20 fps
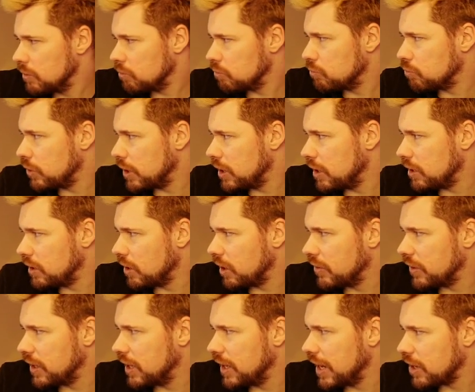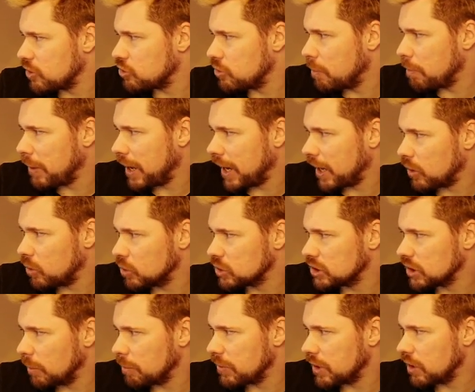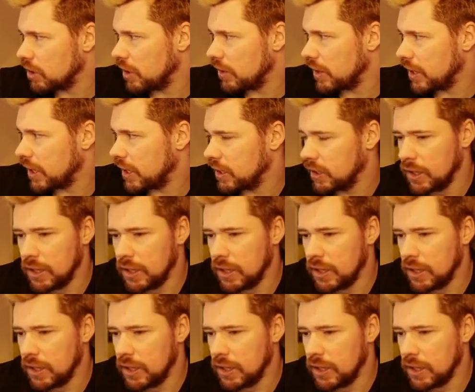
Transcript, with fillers: rare like the Electrum pack or something like that.